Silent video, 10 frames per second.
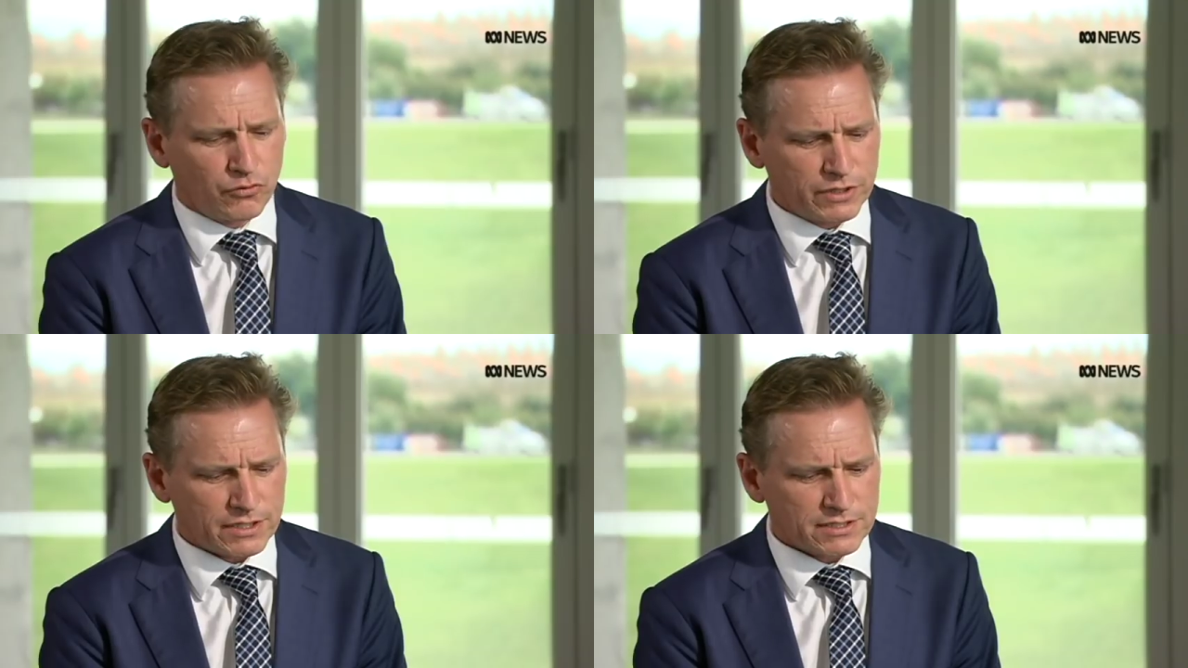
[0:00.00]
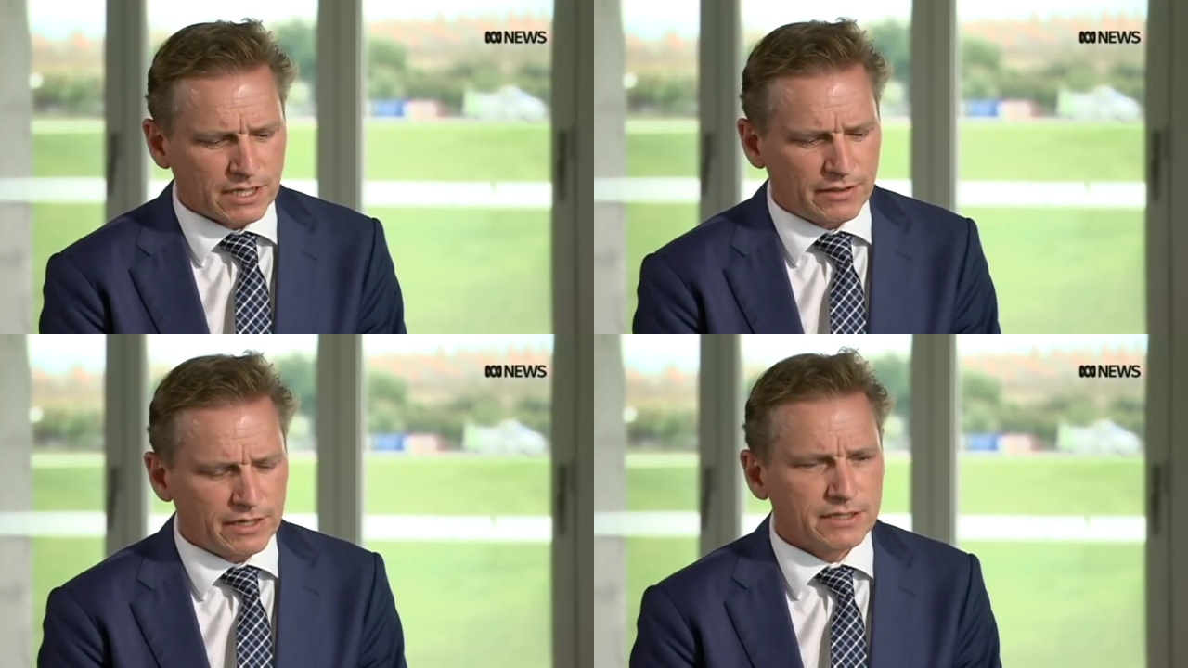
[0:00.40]
critics
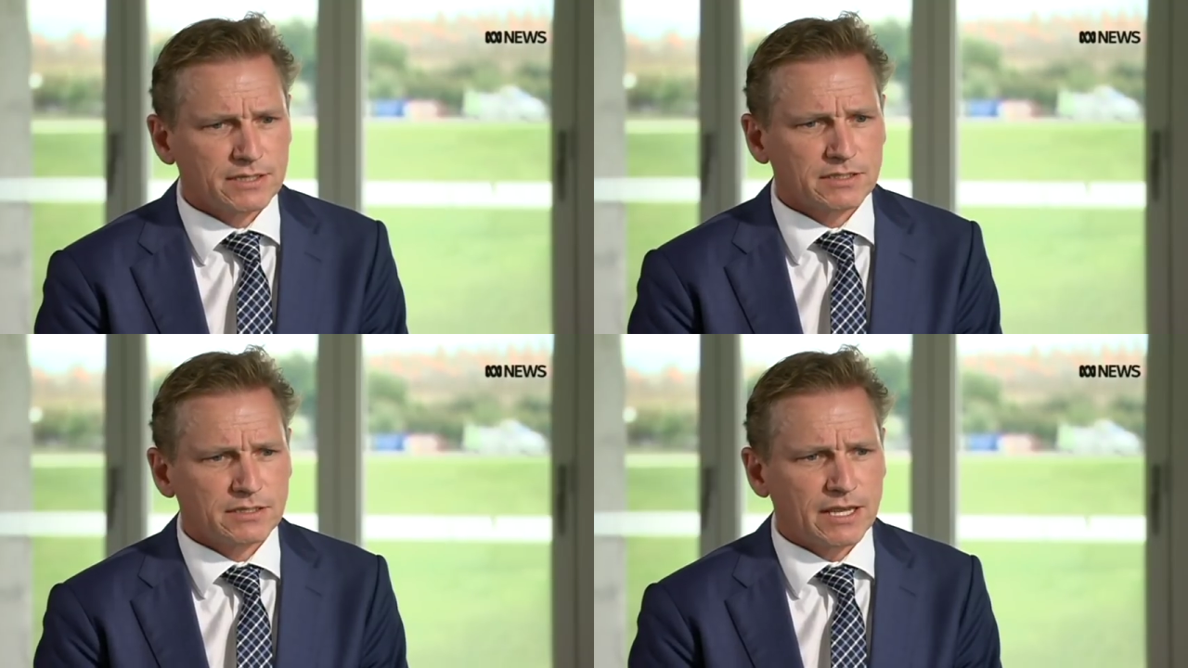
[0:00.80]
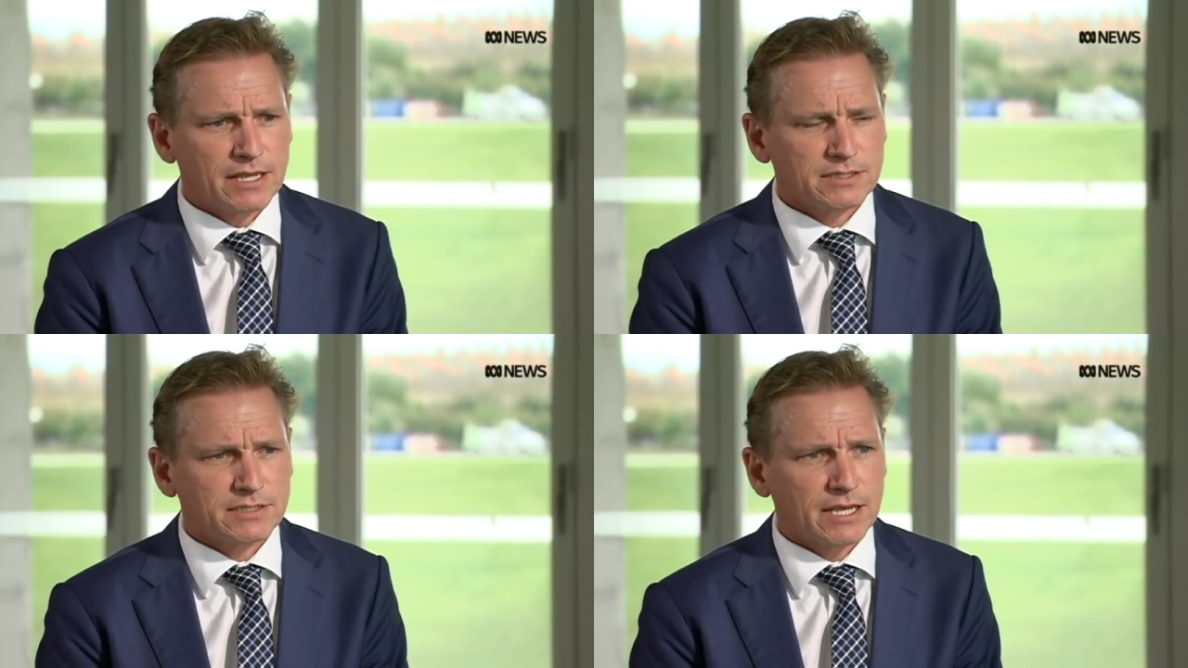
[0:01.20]
say that he
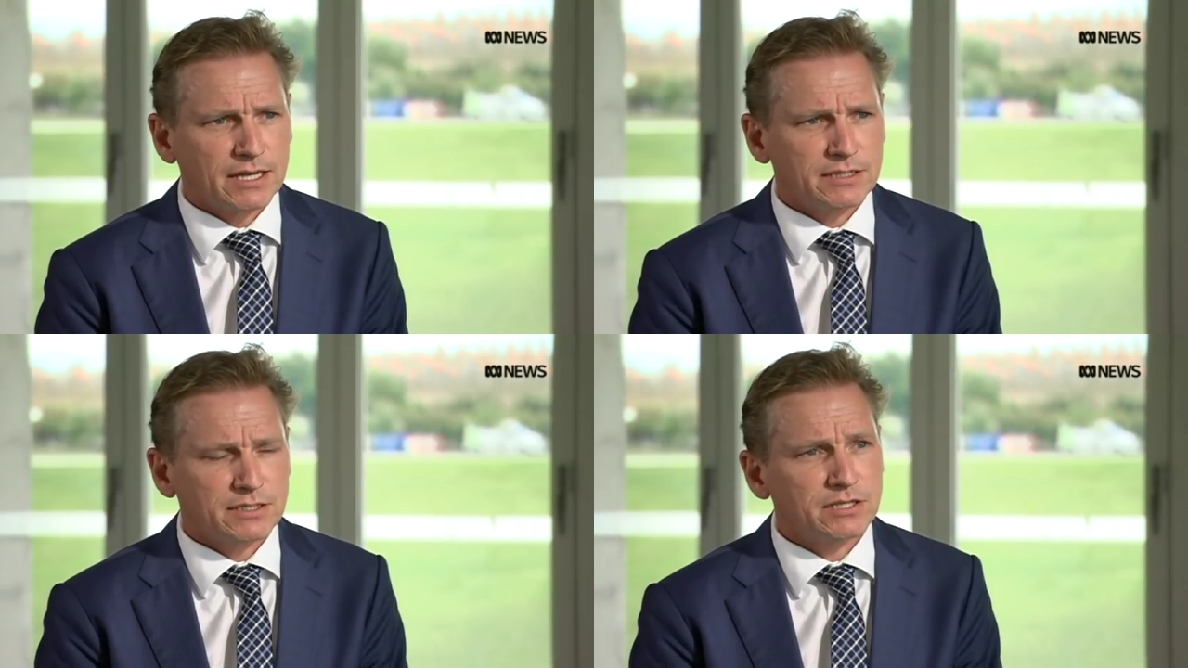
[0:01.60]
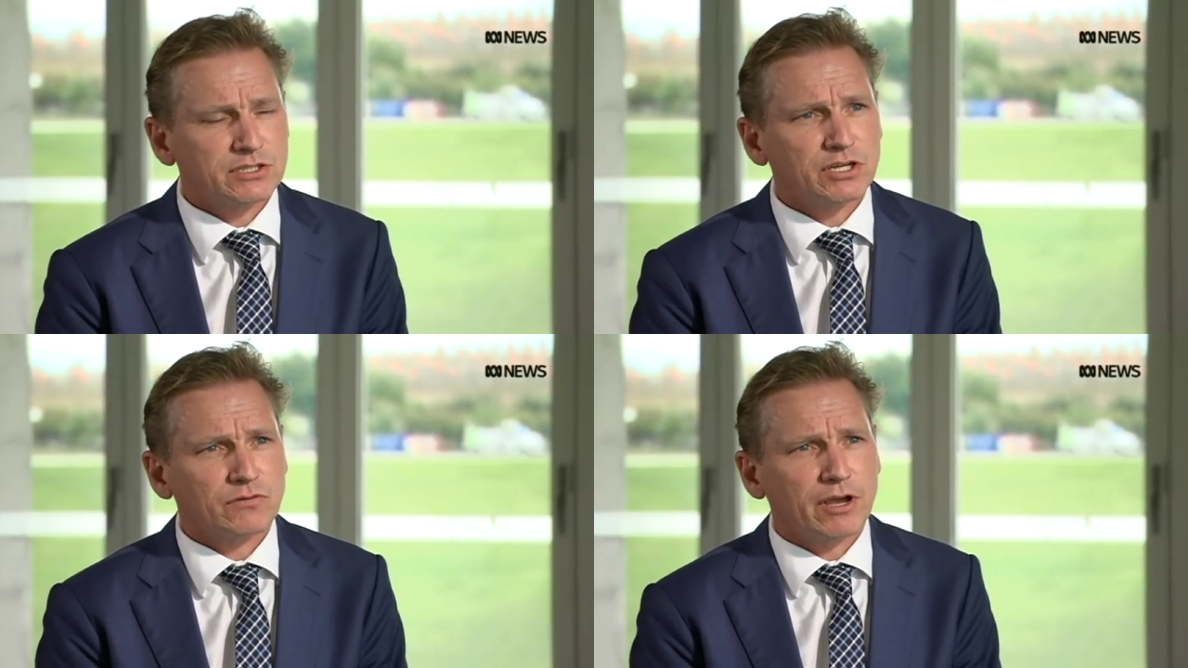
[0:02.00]
hasn't taken into
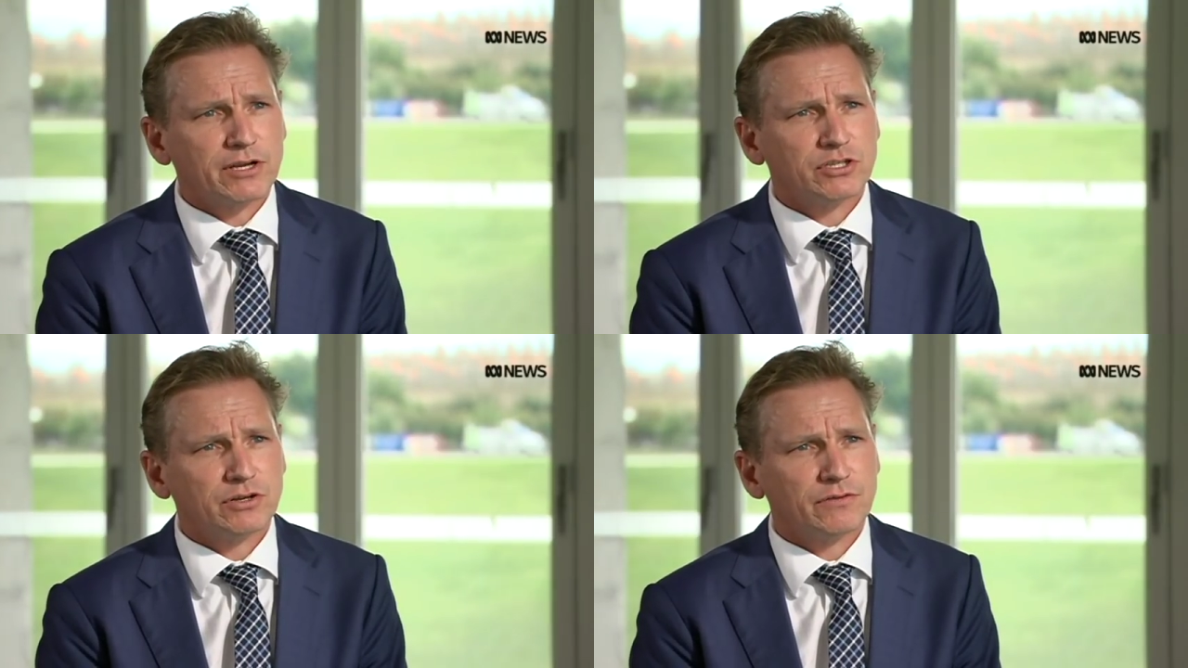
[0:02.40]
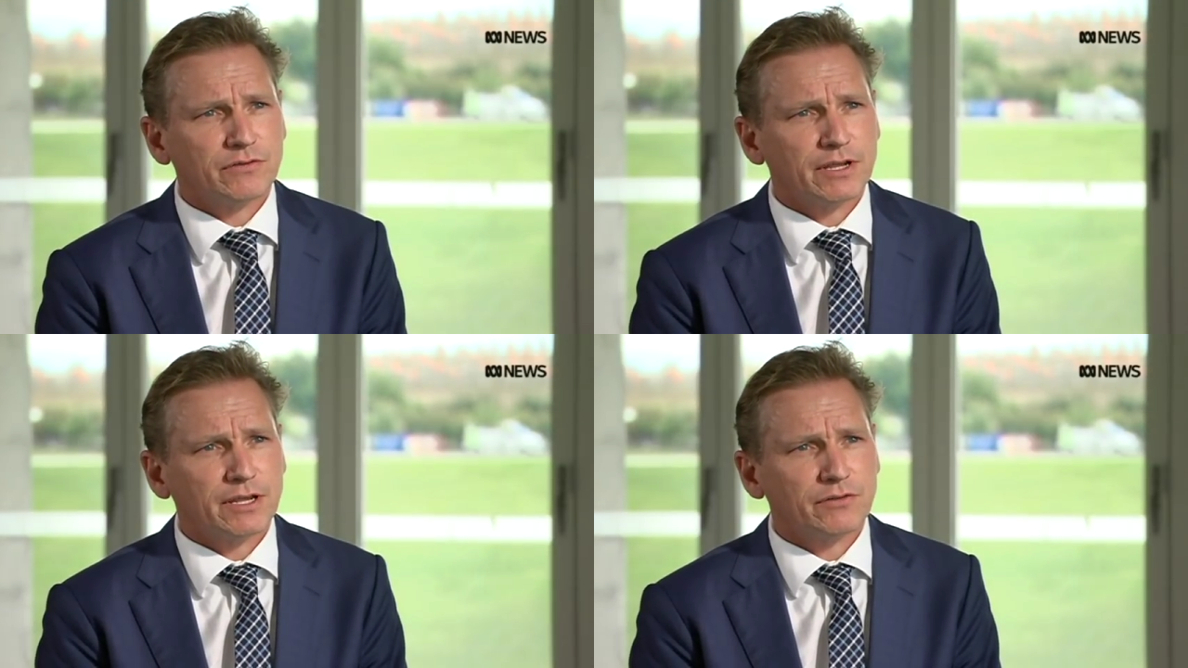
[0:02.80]
consideration
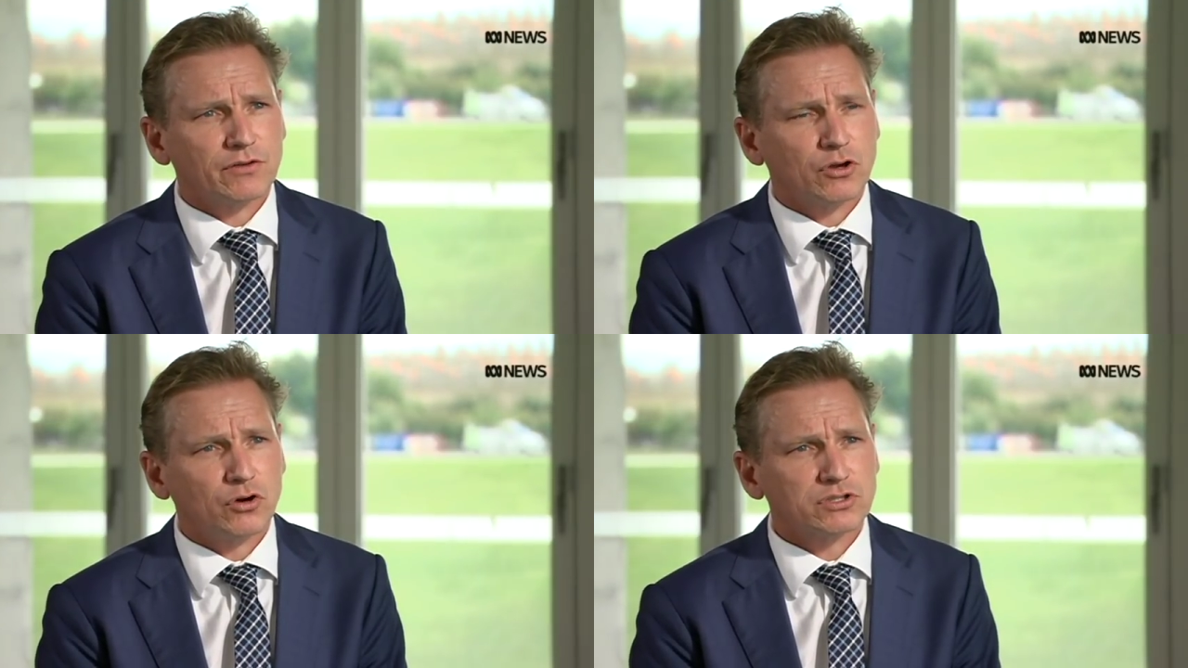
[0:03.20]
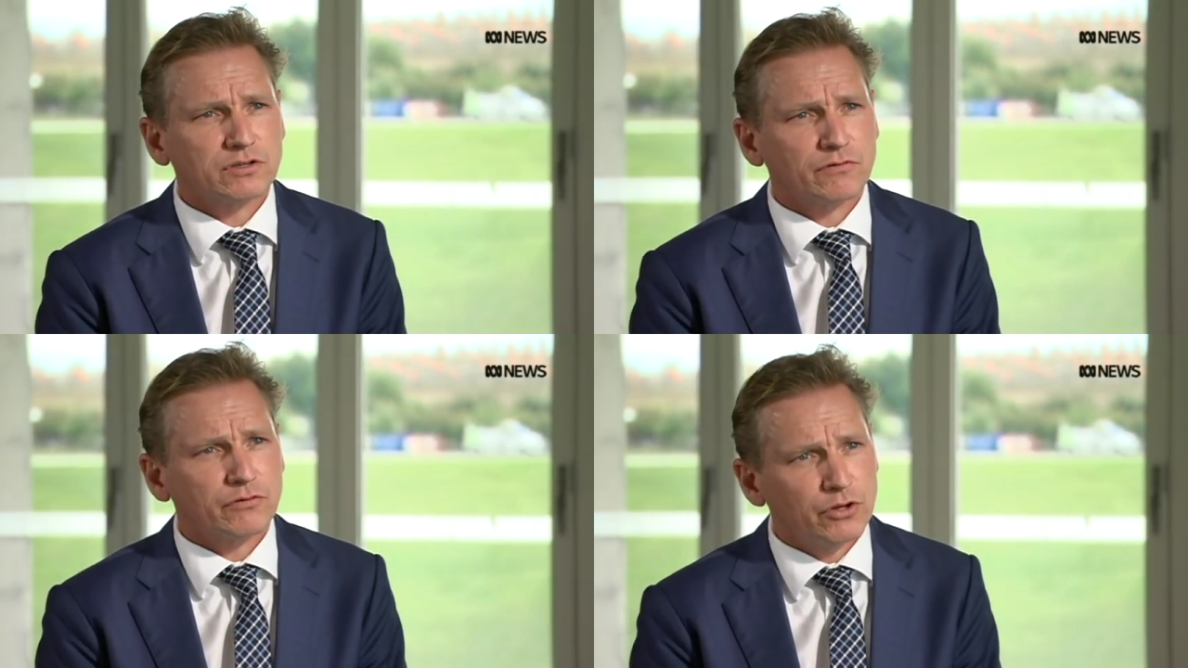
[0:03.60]
the cost
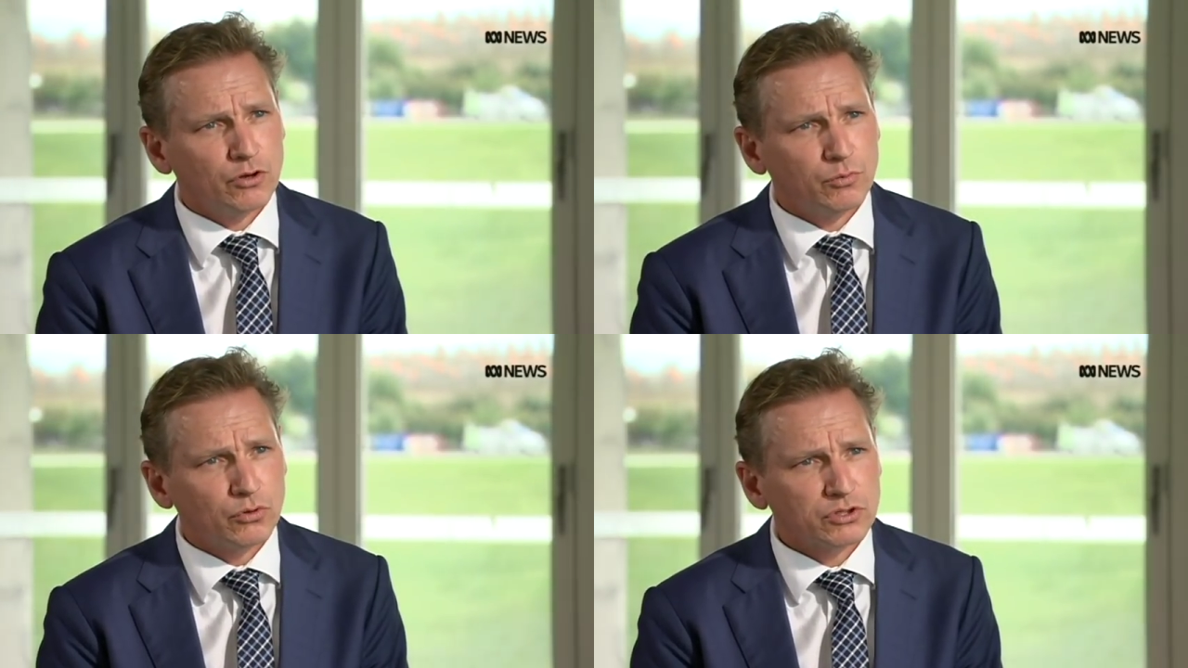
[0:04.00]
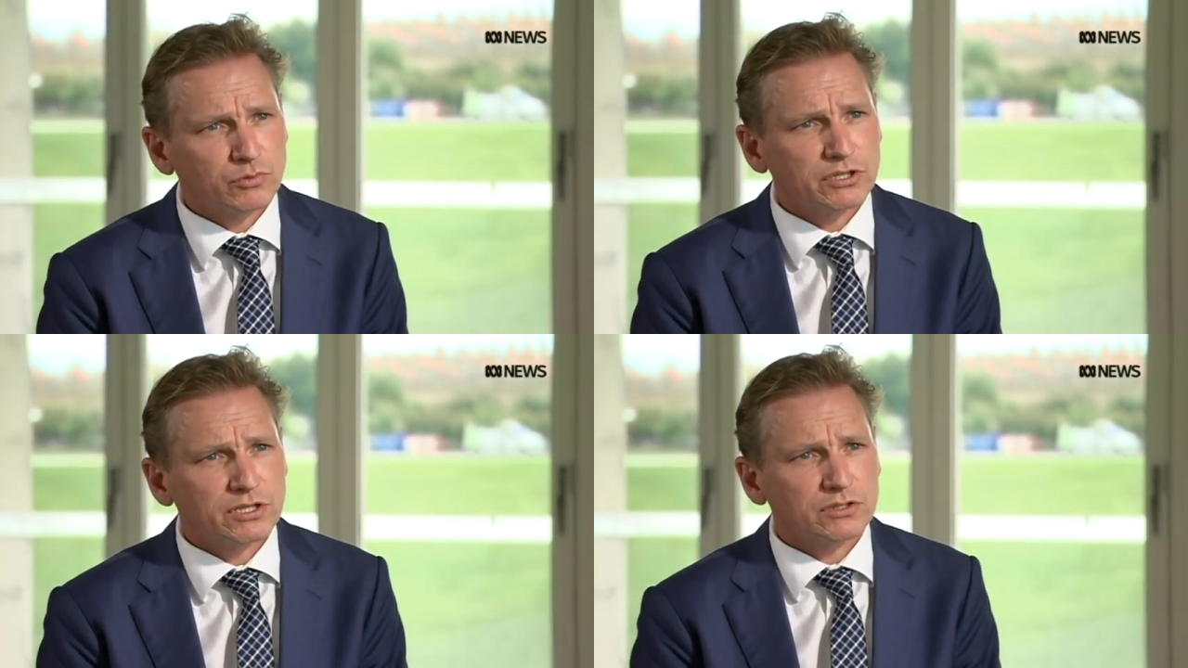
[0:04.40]
of renewables,
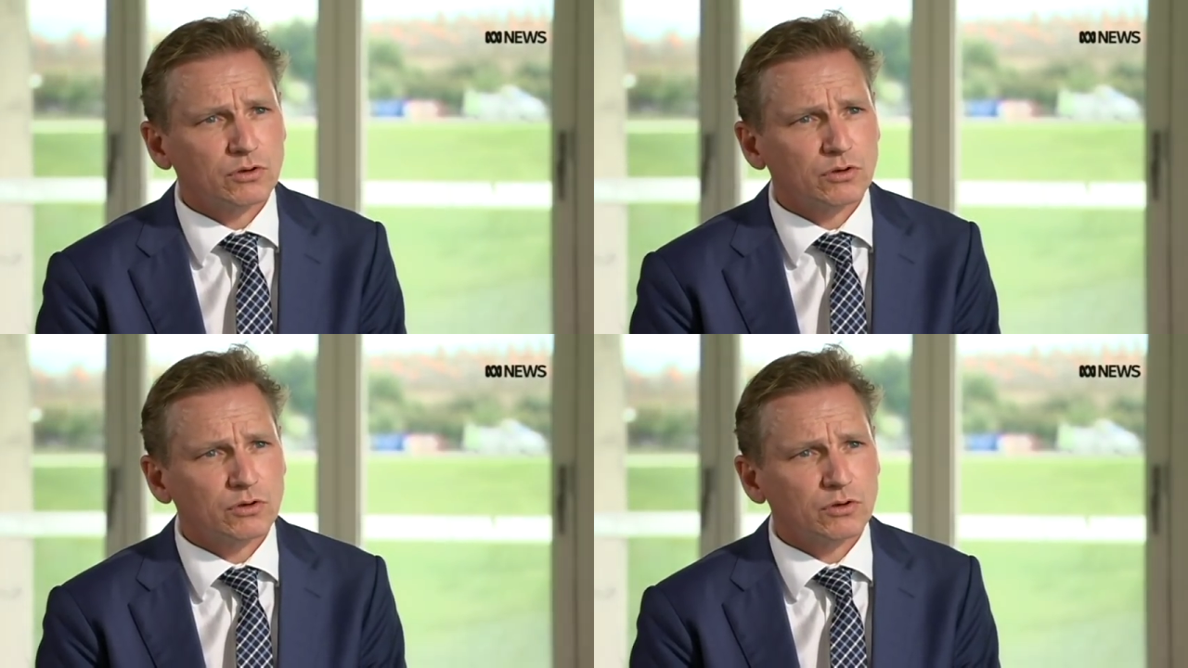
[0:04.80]
which has